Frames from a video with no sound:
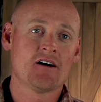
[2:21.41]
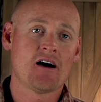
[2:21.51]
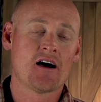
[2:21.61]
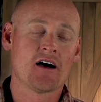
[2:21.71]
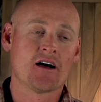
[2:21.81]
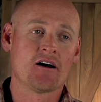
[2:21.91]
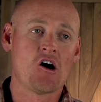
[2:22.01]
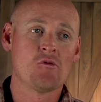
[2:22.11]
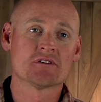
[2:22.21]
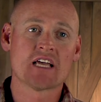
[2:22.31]
uh,
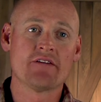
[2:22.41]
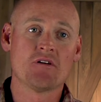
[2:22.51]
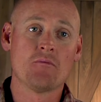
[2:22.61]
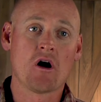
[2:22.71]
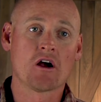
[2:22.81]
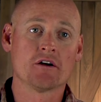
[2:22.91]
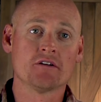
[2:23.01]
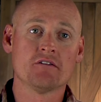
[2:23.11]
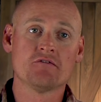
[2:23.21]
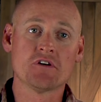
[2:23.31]
almost have a barn
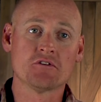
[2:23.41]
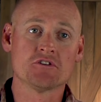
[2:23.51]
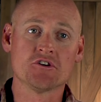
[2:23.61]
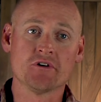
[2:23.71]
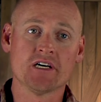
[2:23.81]
feel to